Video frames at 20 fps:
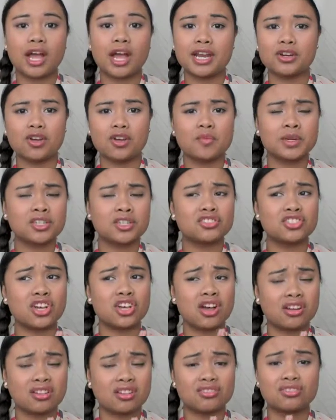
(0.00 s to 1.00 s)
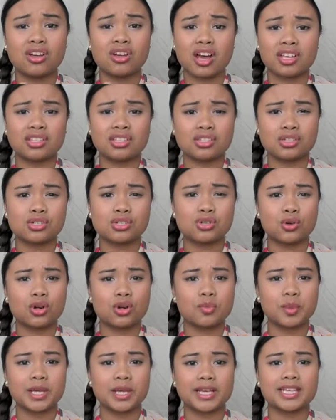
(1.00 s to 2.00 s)
I know I'm going to talk a lot on the
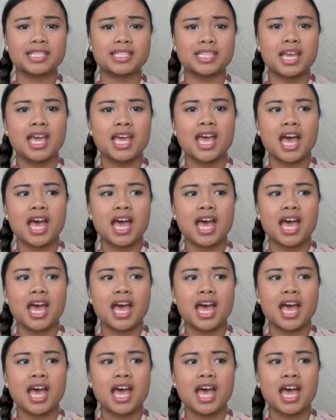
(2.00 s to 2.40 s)
tutorial because